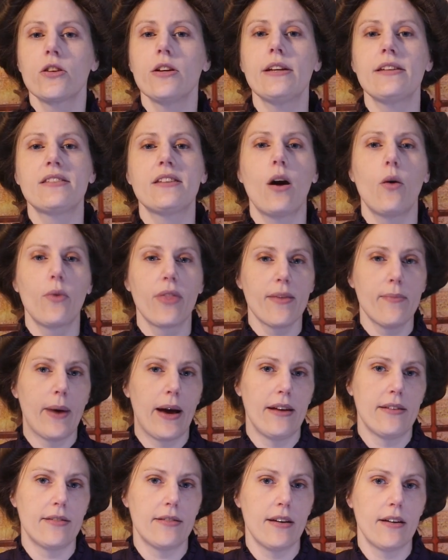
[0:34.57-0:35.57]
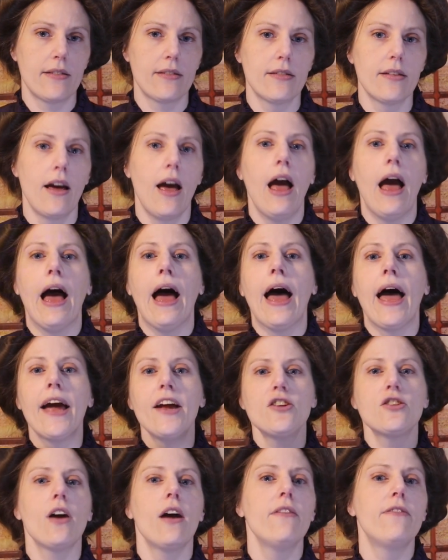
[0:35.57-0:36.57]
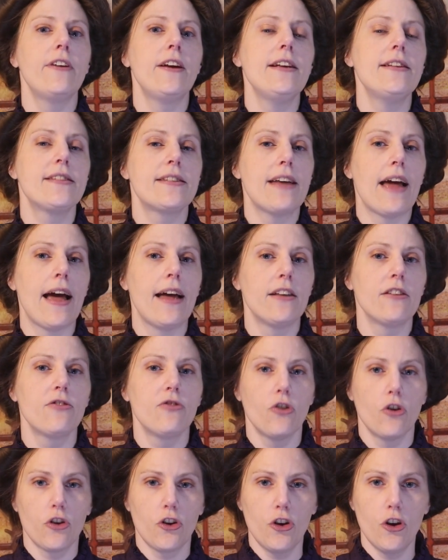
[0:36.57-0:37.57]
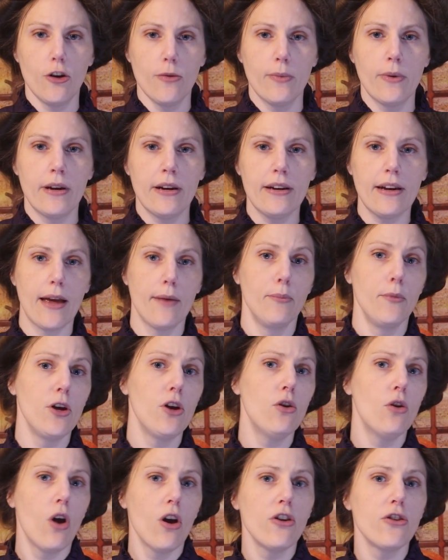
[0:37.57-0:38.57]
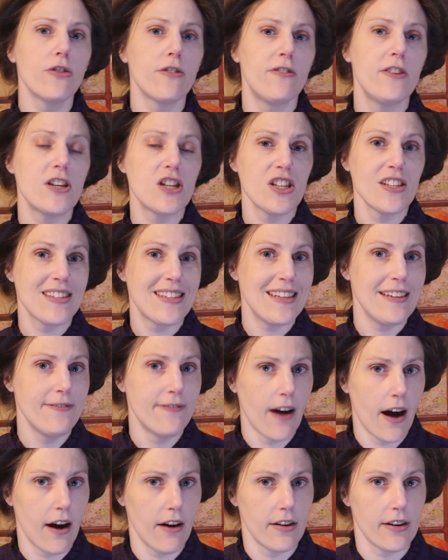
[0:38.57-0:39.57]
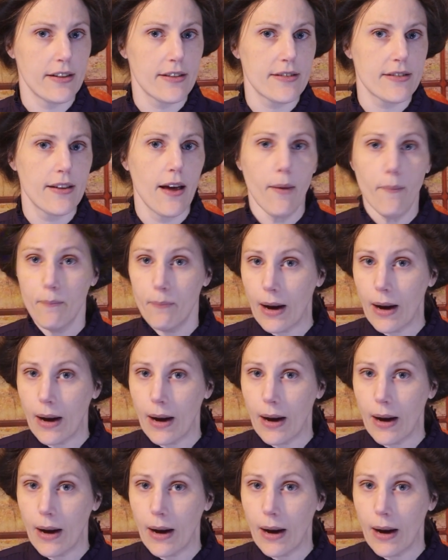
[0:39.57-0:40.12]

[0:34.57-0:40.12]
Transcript: So let's start with the basics. HIV stands for Human Immunodeficiency Virus.